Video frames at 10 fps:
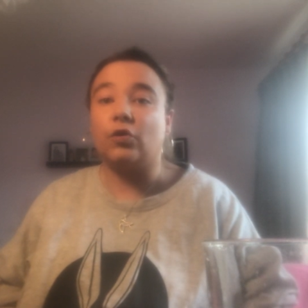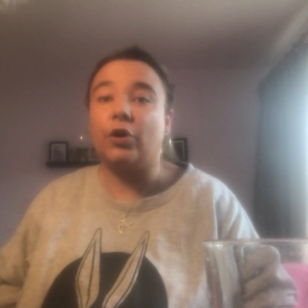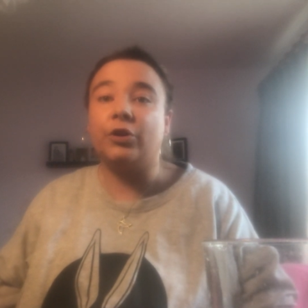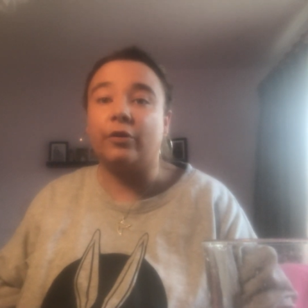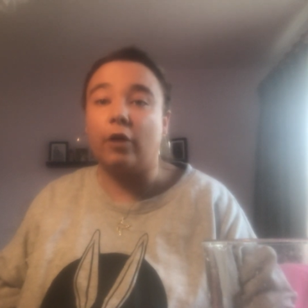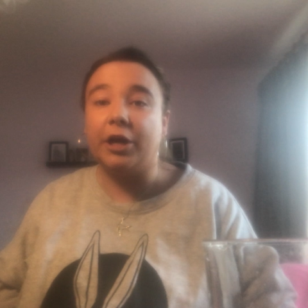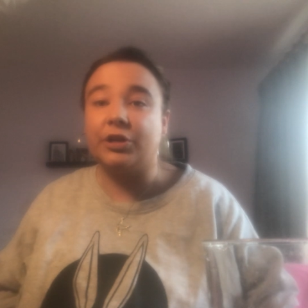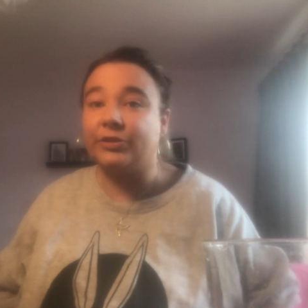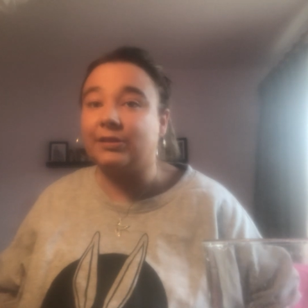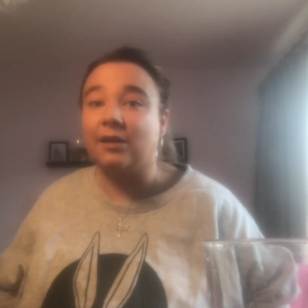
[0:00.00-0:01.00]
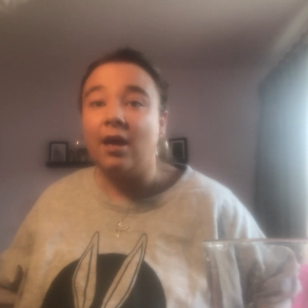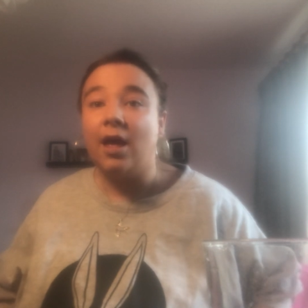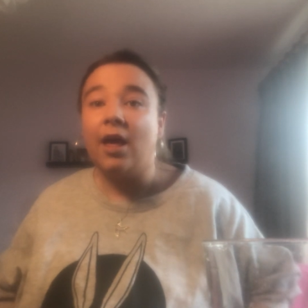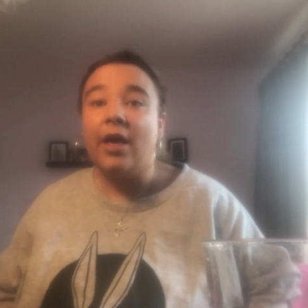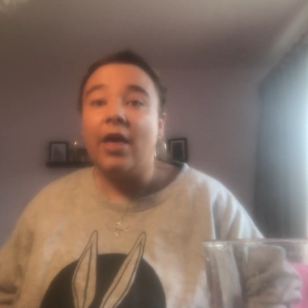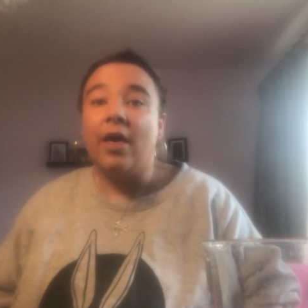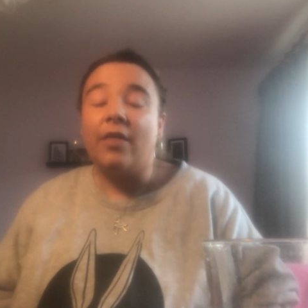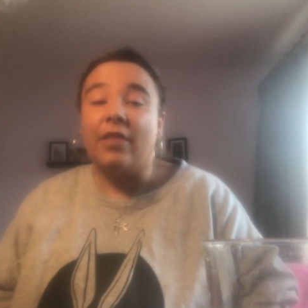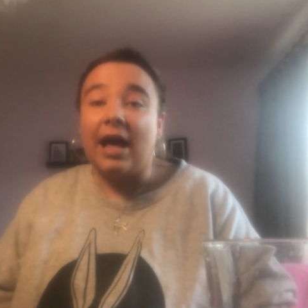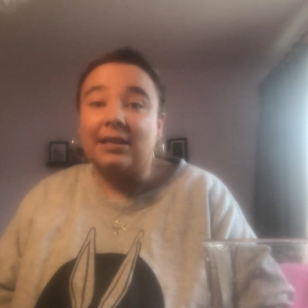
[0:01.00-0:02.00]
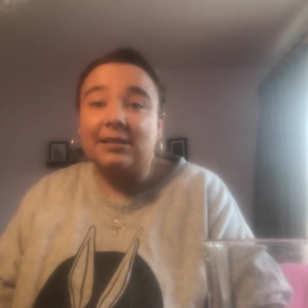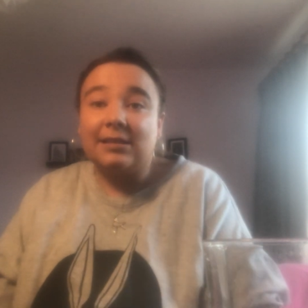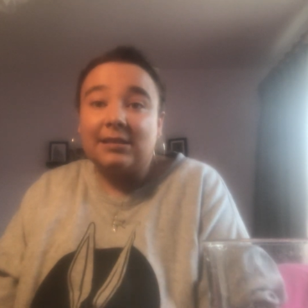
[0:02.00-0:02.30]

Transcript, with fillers: going on around us, that